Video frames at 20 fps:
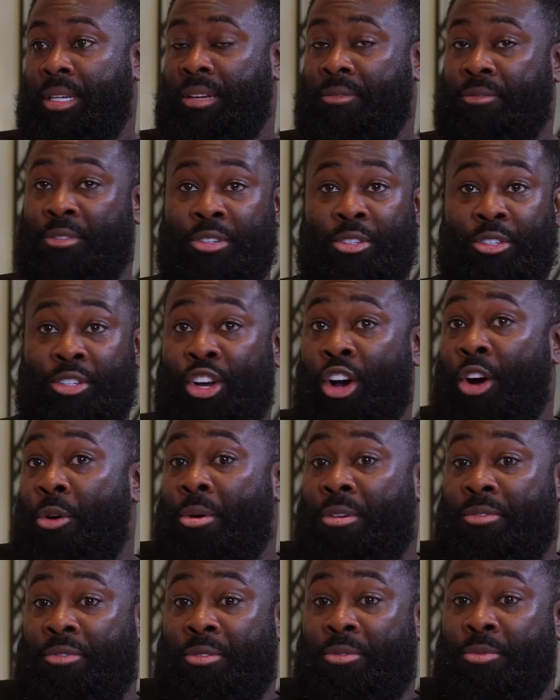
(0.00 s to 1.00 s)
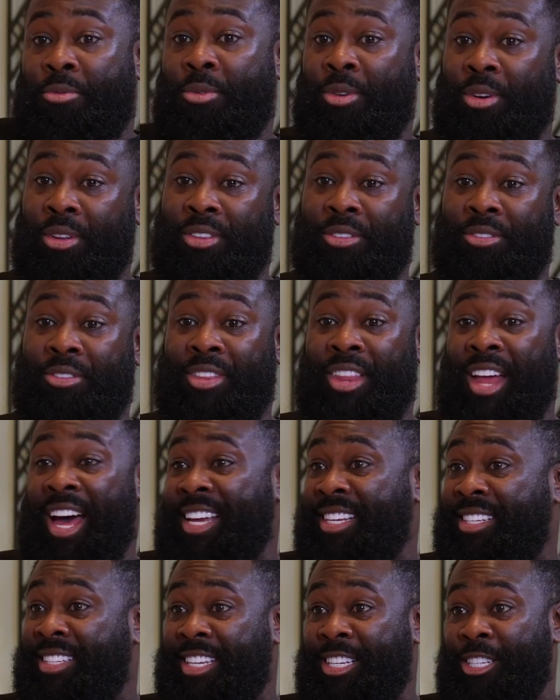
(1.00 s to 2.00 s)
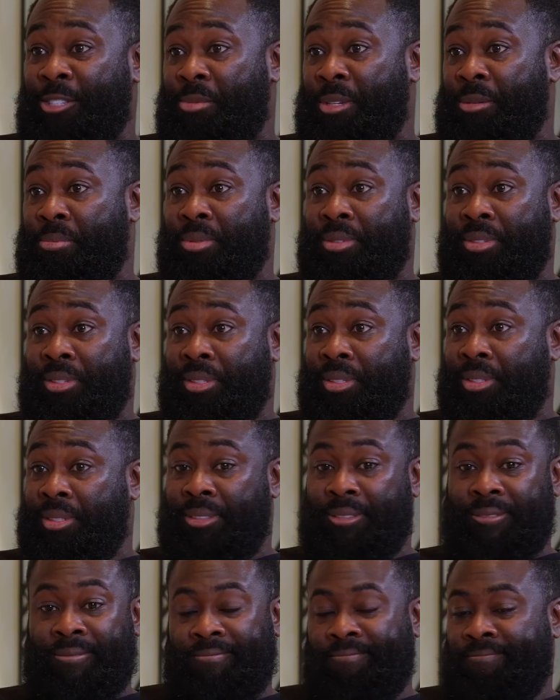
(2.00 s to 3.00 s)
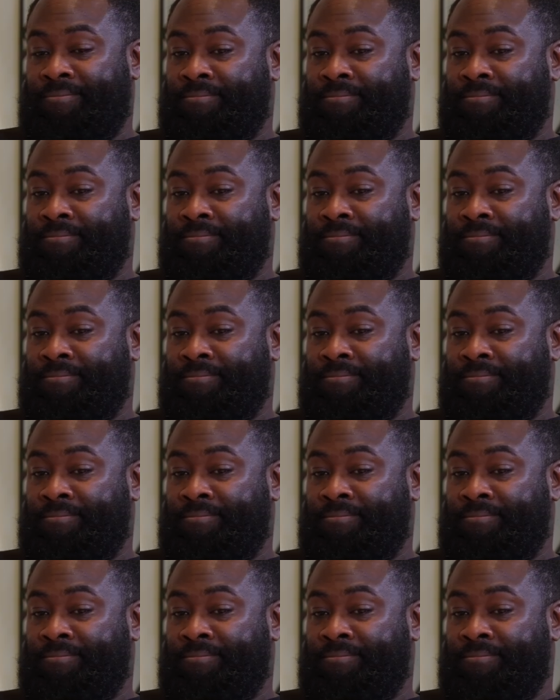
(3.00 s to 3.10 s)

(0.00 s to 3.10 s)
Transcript: If you just go off of what nice things people do,